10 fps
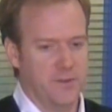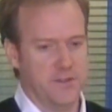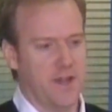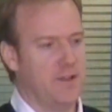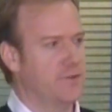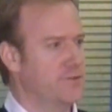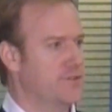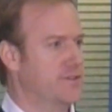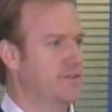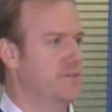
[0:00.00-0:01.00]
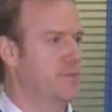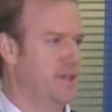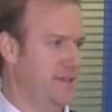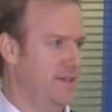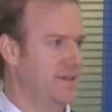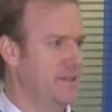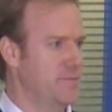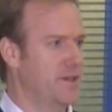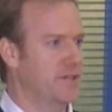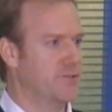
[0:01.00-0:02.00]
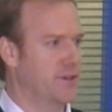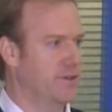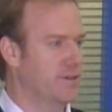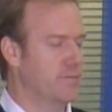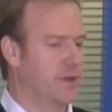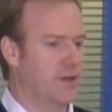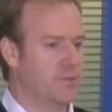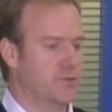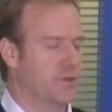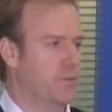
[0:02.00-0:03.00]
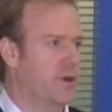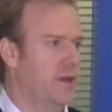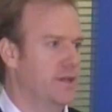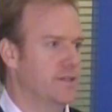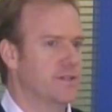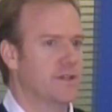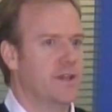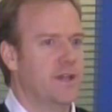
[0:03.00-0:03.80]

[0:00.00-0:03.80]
the dollars begin in the money trail, and it becomes with brands.